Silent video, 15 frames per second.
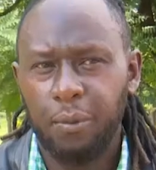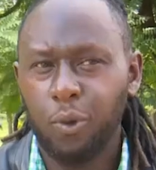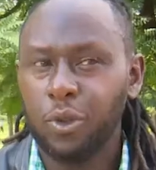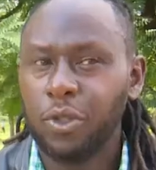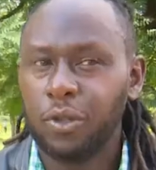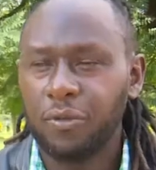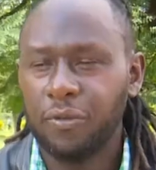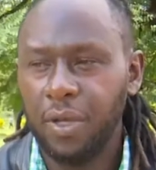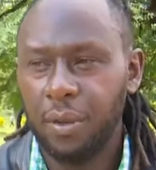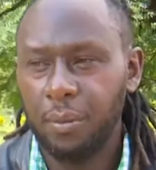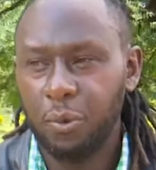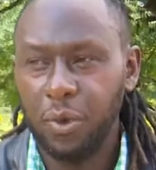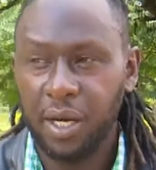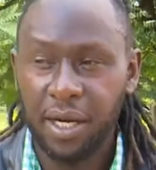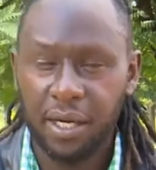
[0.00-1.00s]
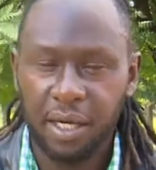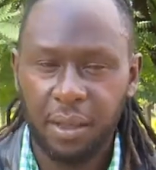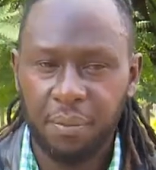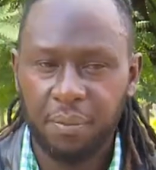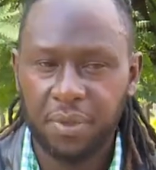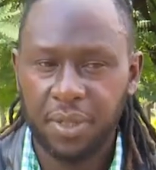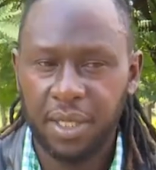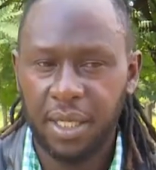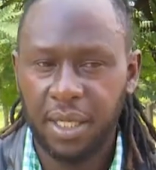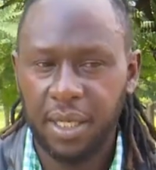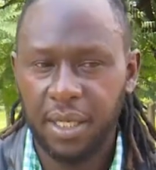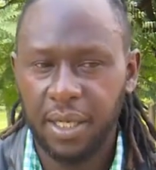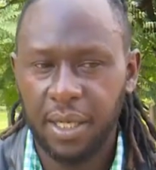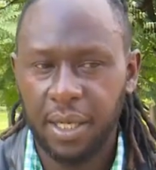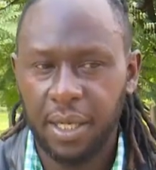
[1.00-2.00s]
most of them would end up,
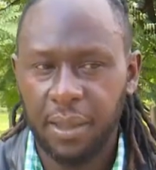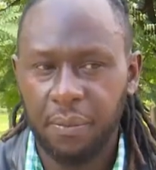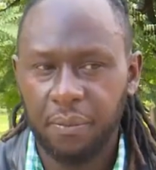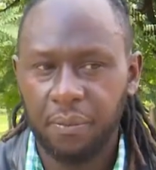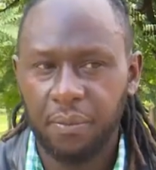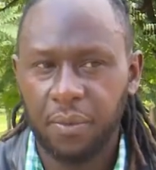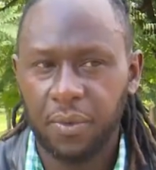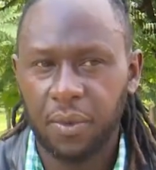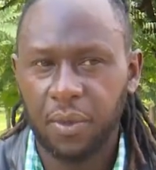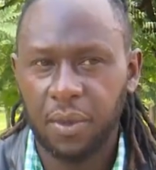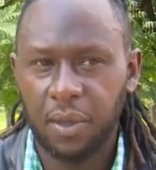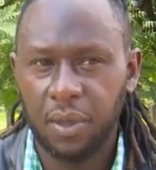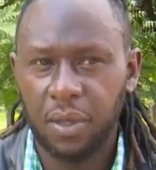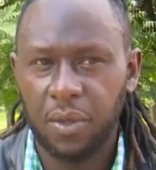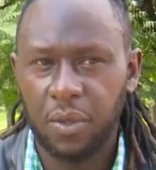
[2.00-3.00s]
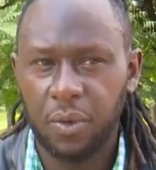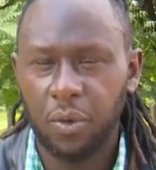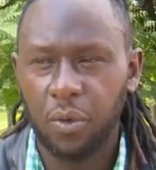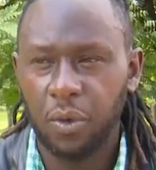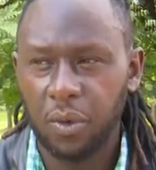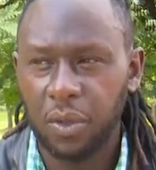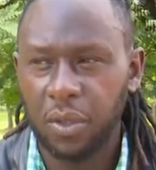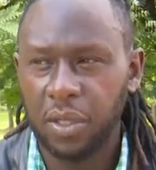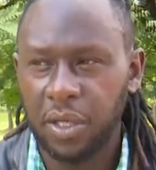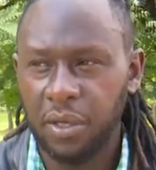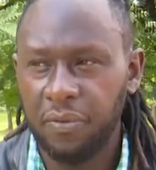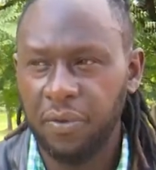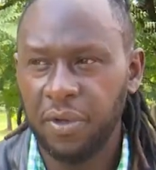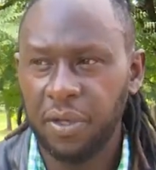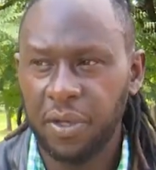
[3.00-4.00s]
say, you know,
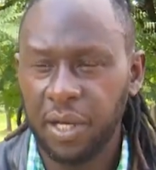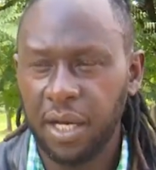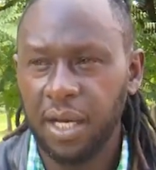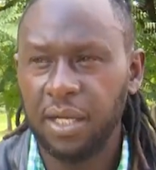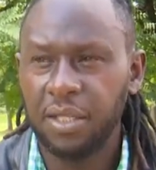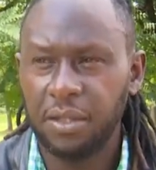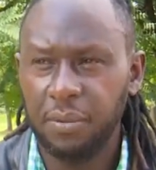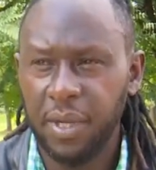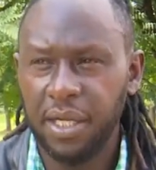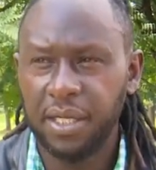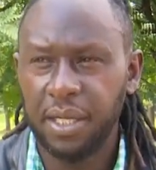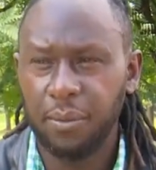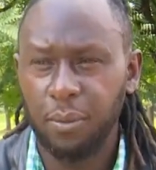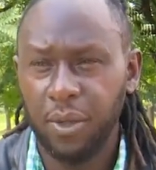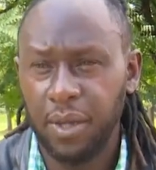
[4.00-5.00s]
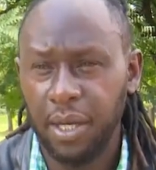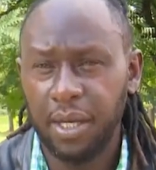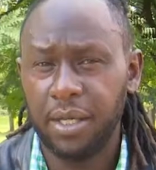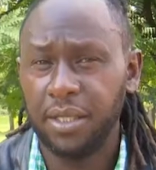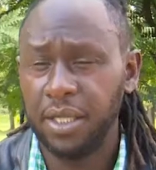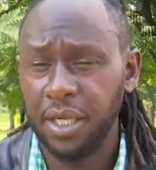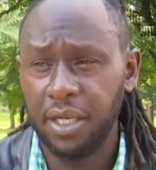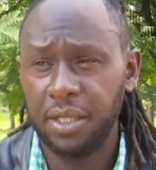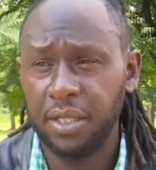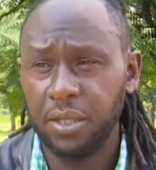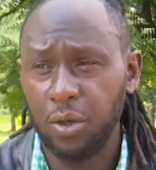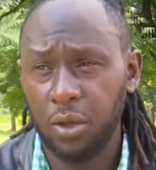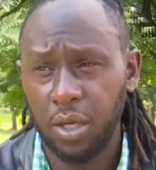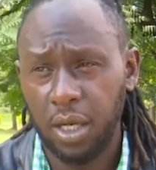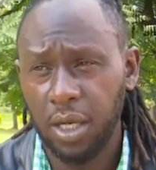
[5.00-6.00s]
giving the ultimatum whether I'd change
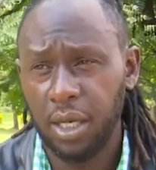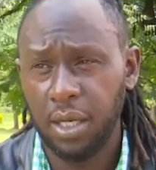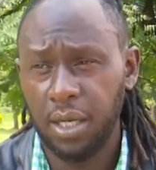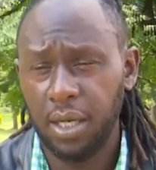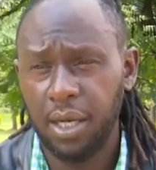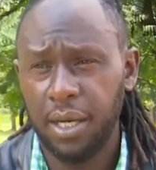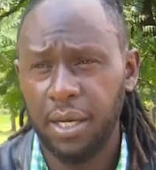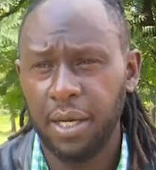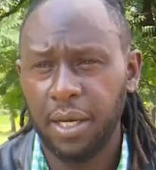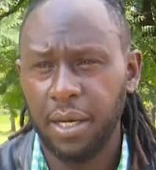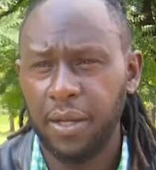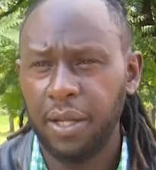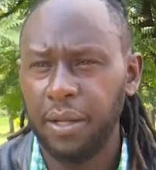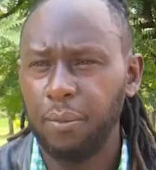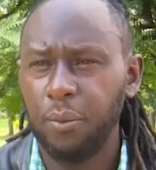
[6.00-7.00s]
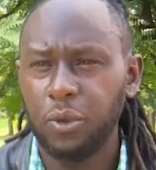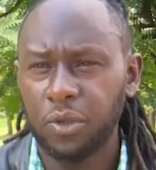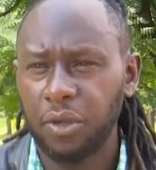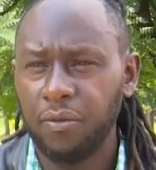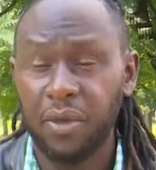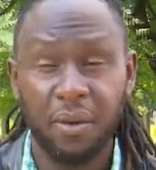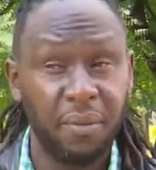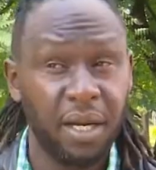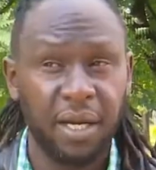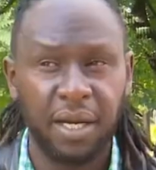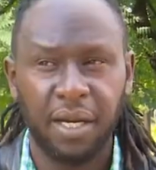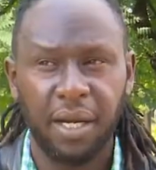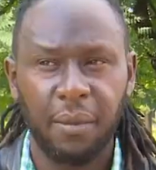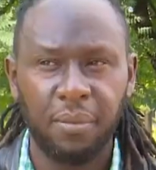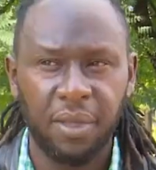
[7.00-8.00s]
or not, and most of them
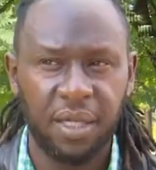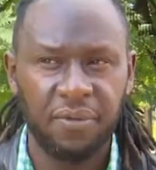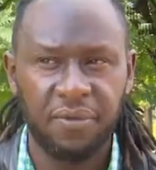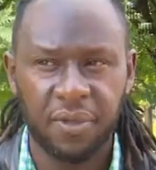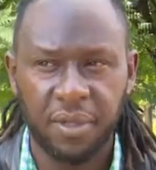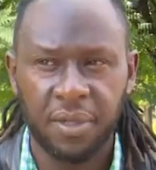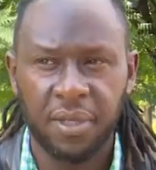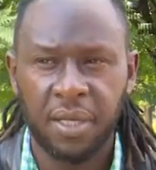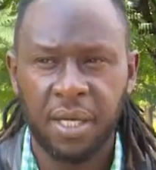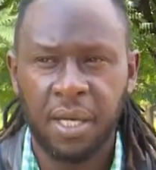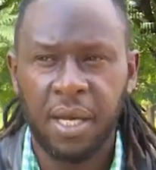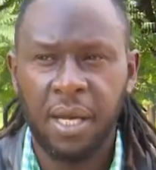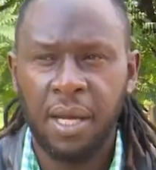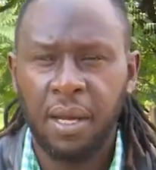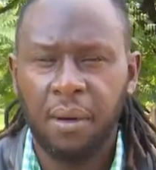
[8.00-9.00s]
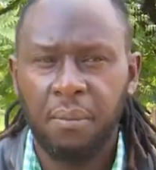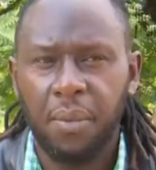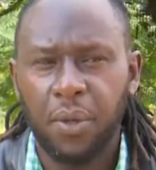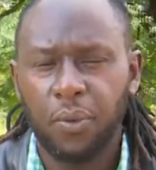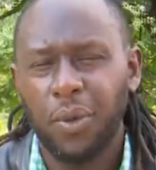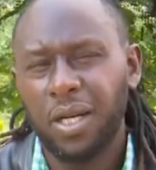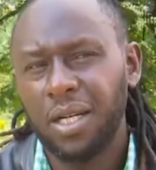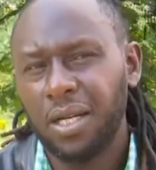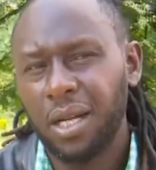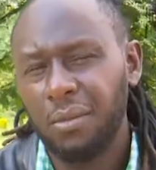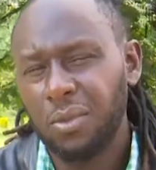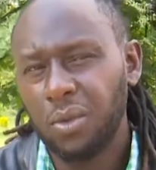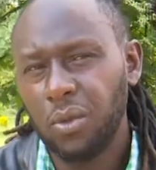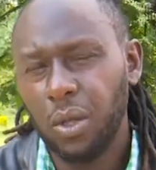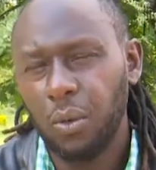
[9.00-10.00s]
ended up leaving. But when it came
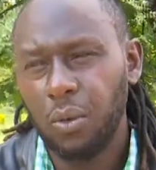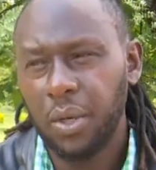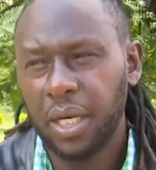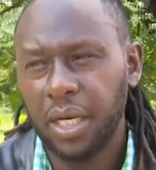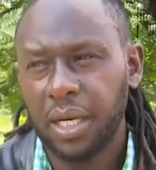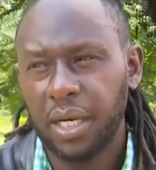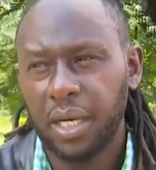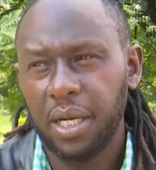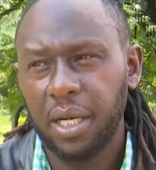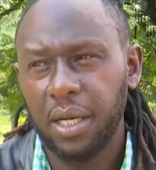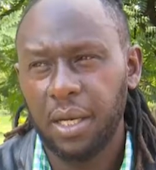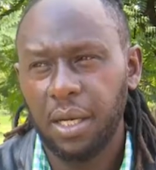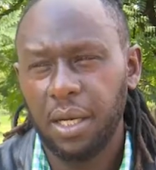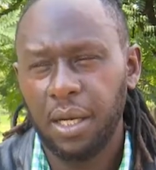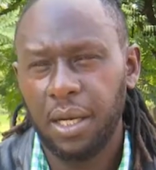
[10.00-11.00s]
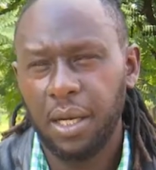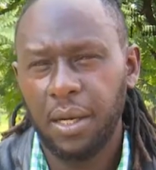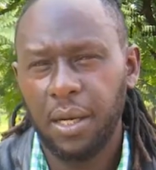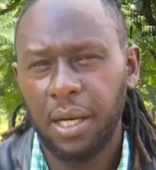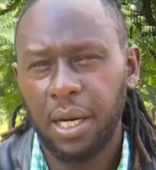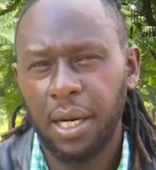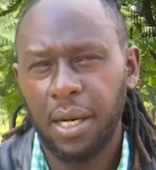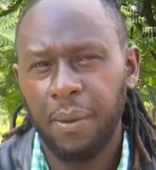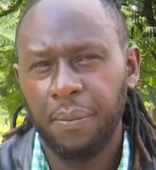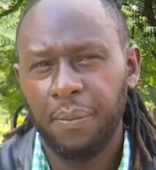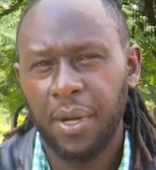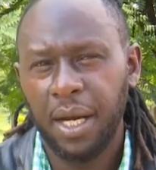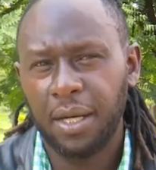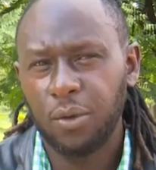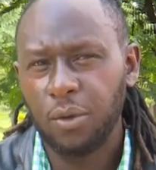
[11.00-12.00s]
to the work,
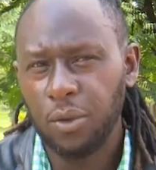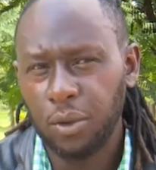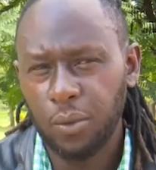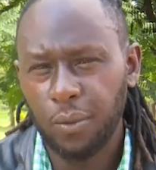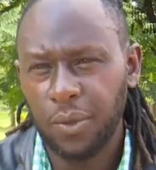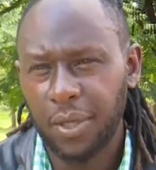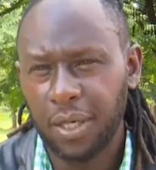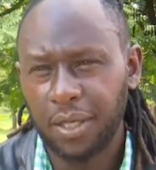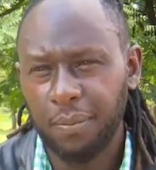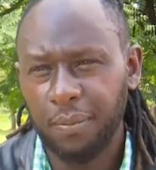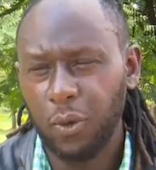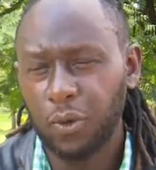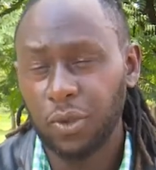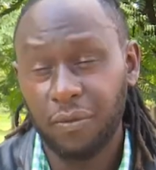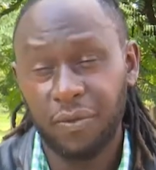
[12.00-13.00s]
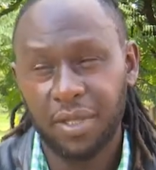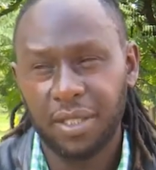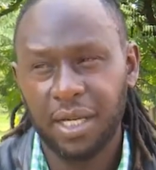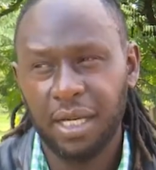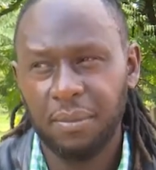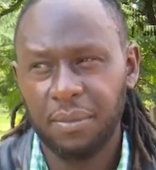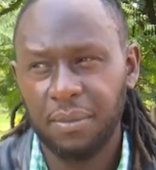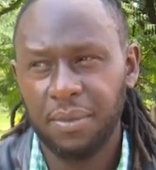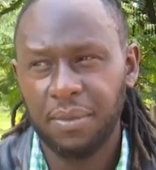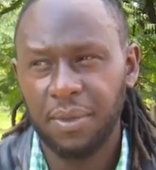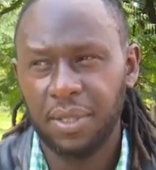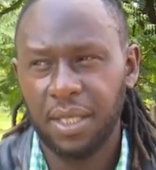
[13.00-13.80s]
I'd go to work most of the time